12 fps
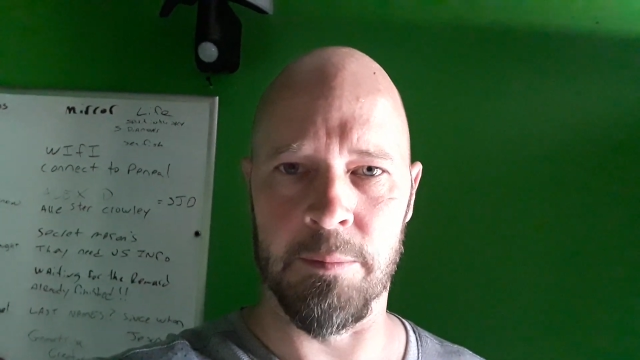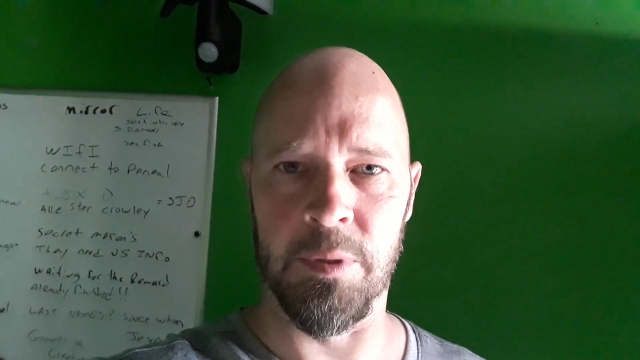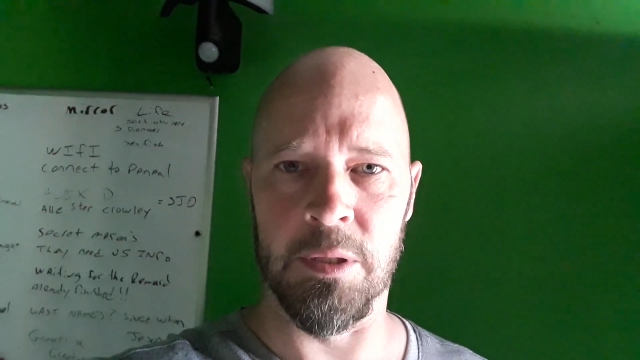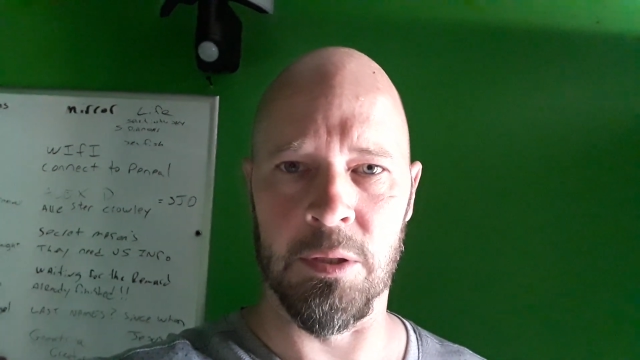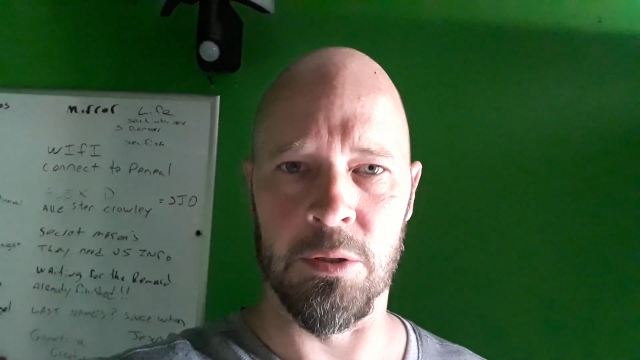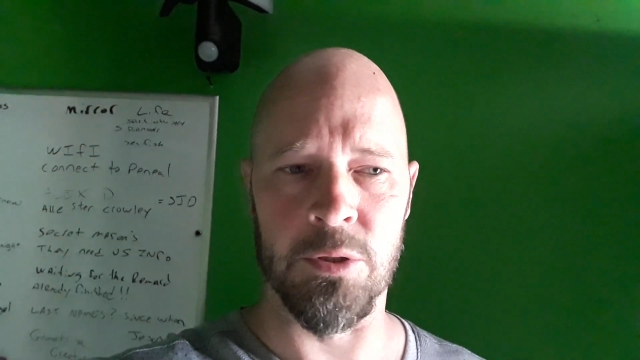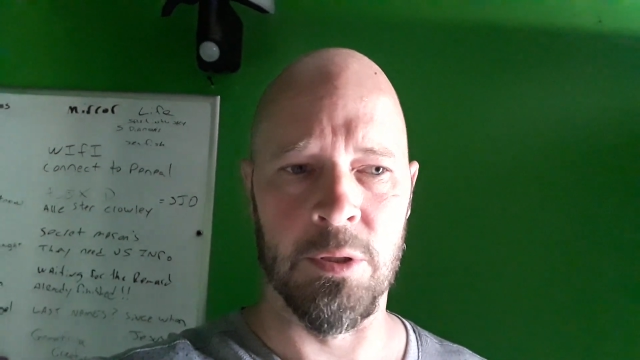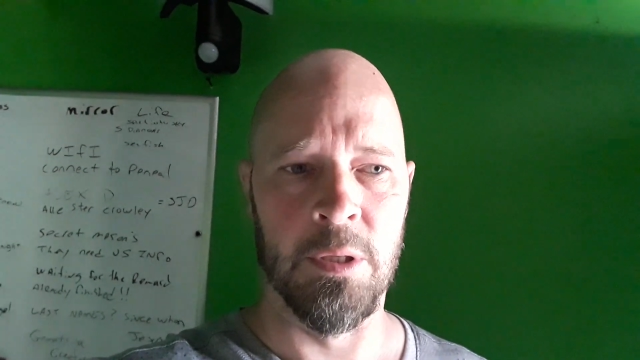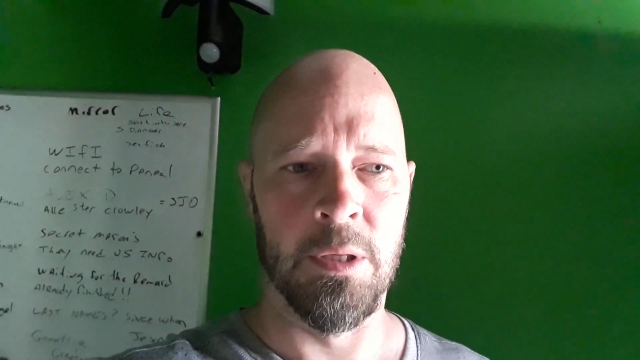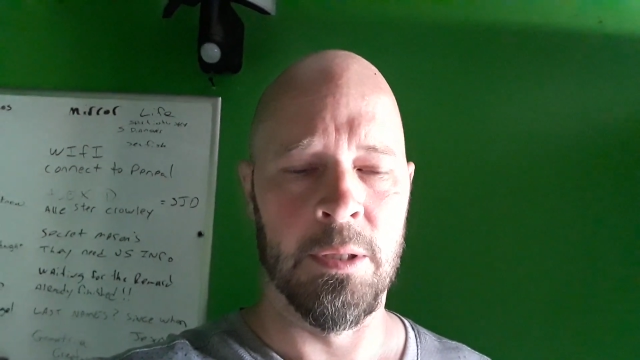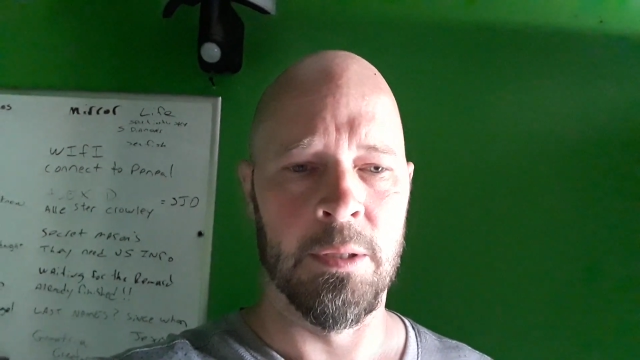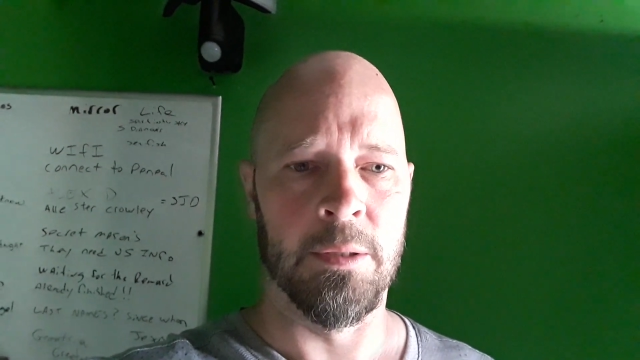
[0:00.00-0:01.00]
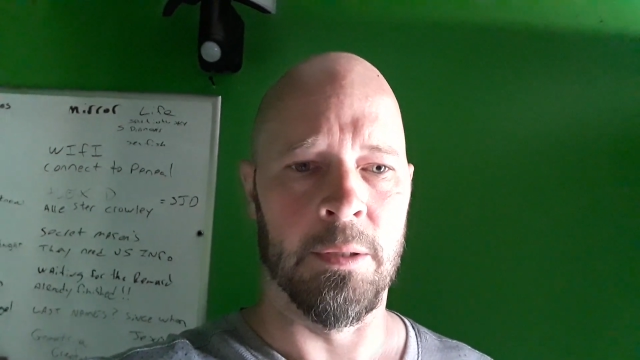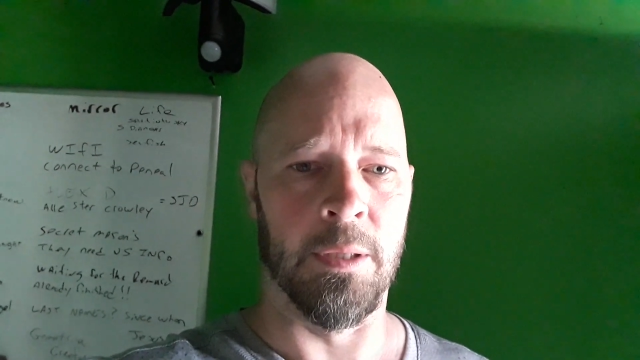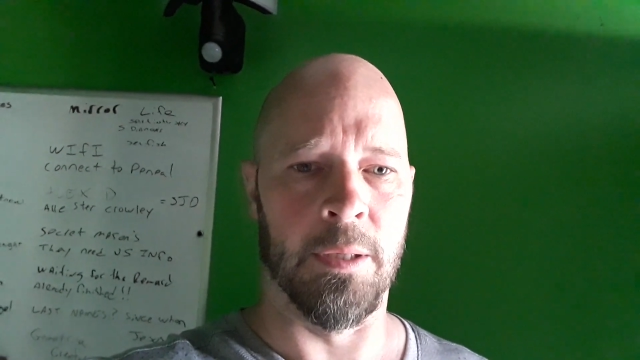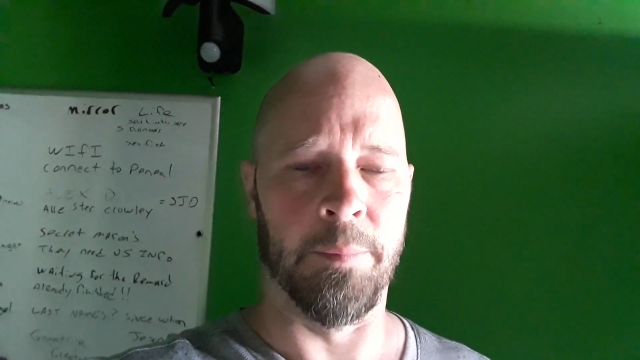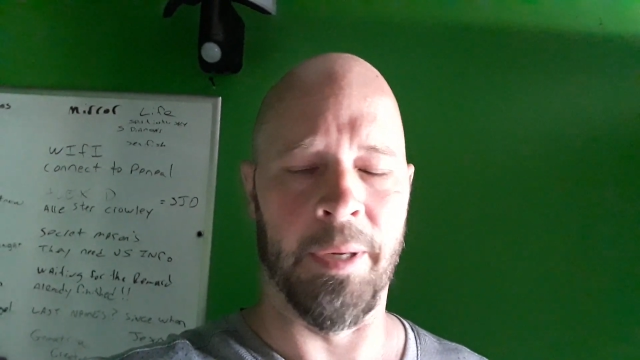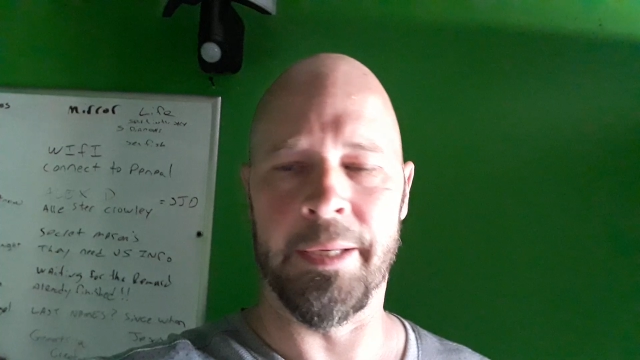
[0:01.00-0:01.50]
because
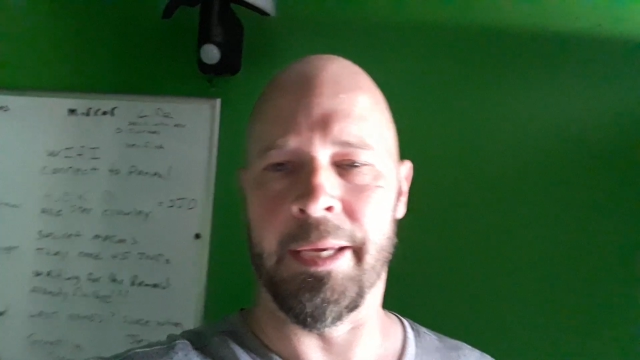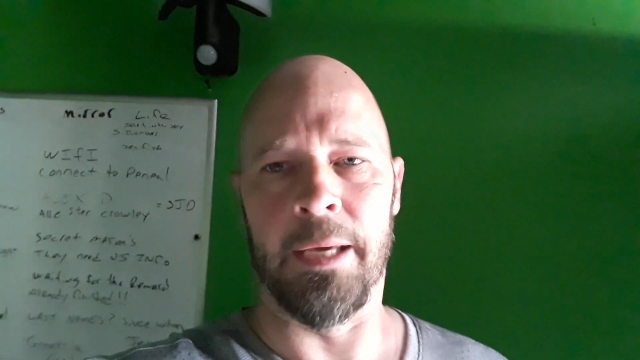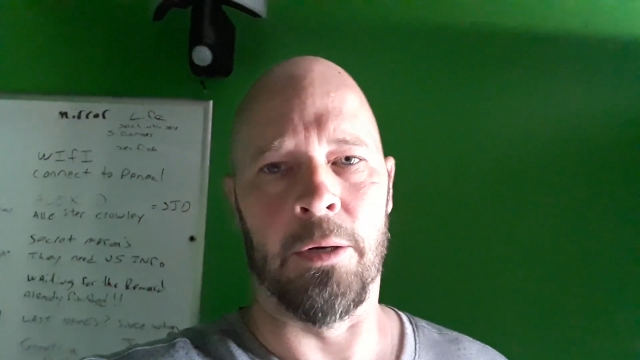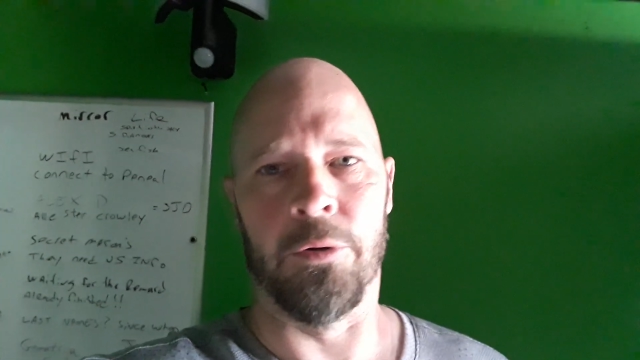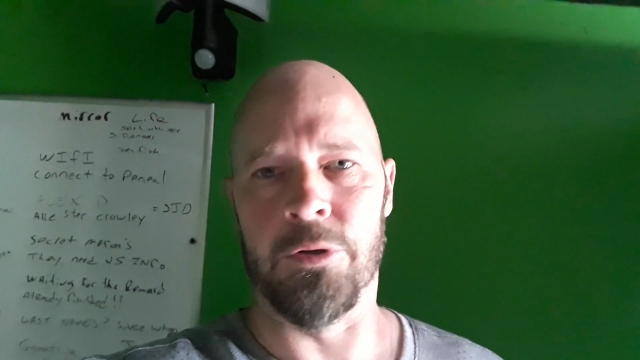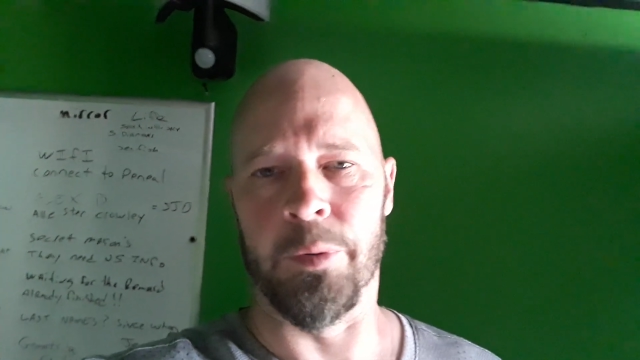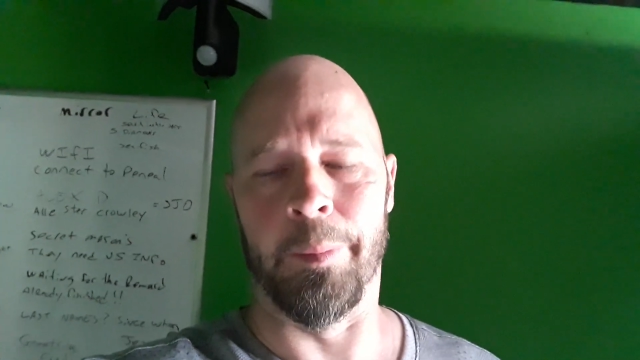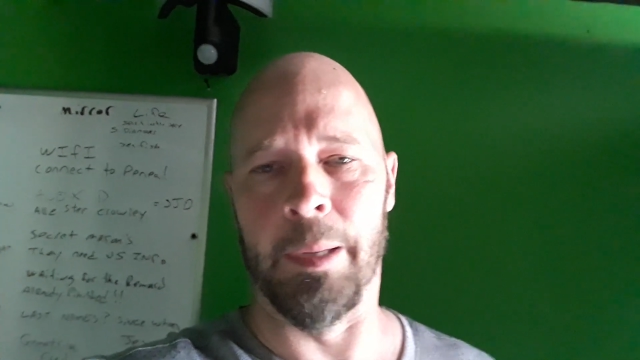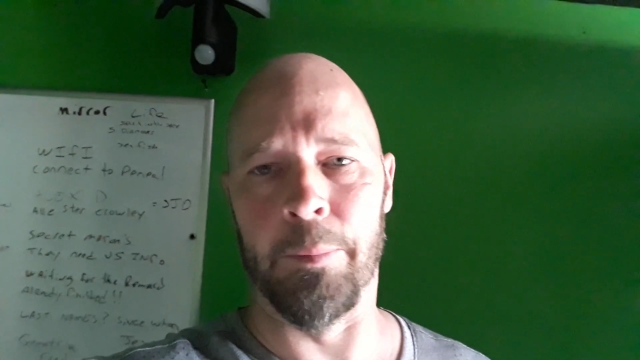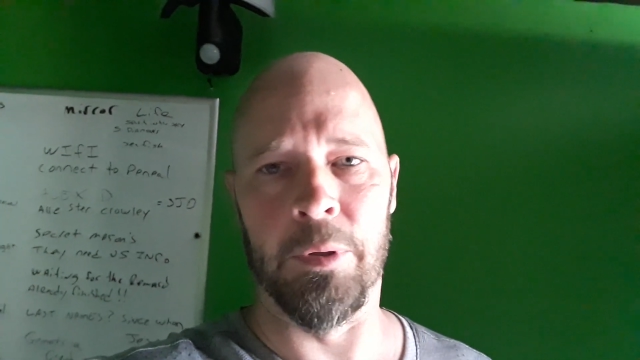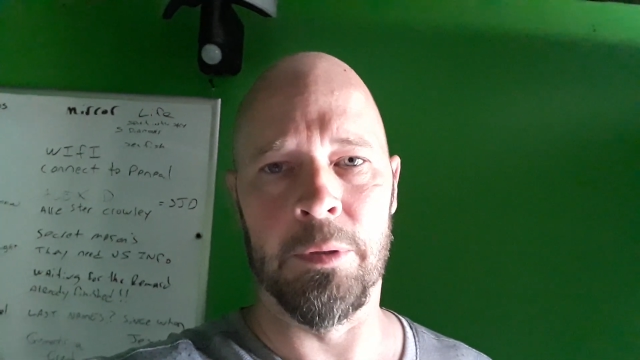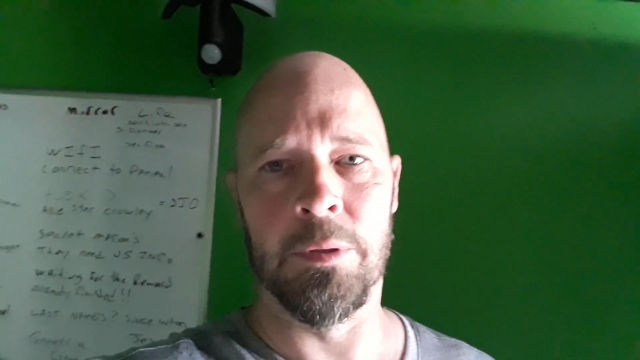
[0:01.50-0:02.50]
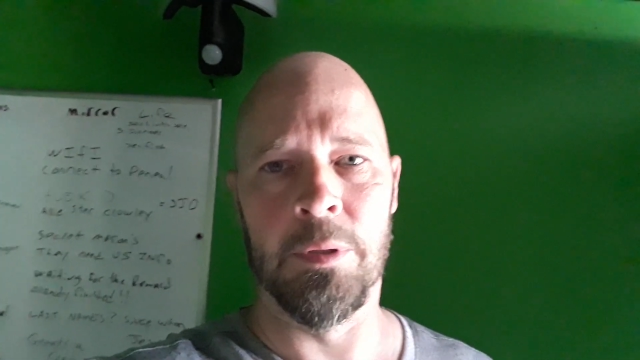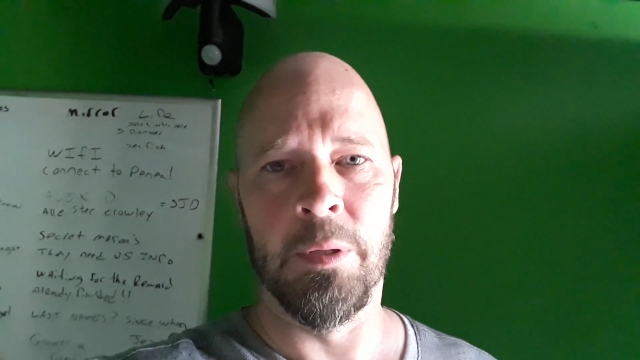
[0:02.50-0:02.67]
um, I can't always remember.